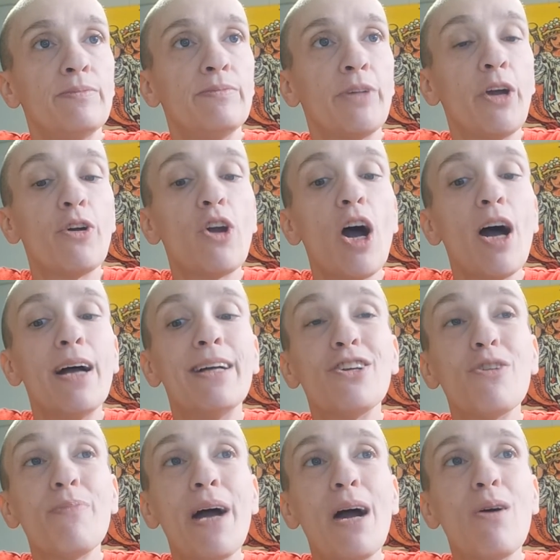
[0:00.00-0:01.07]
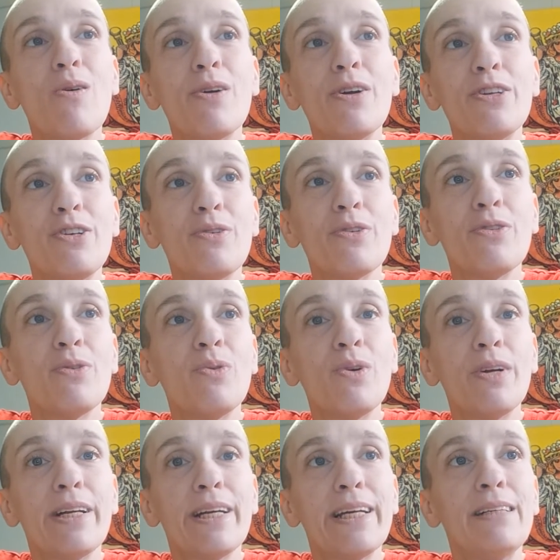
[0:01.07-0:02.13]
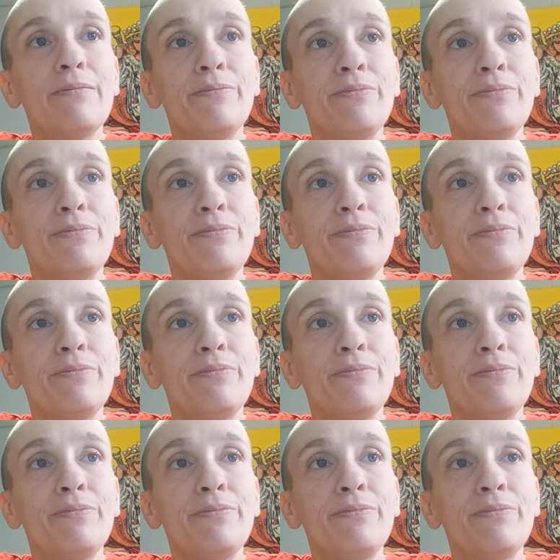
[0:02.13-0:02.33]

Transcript: You're not in your power and your authority.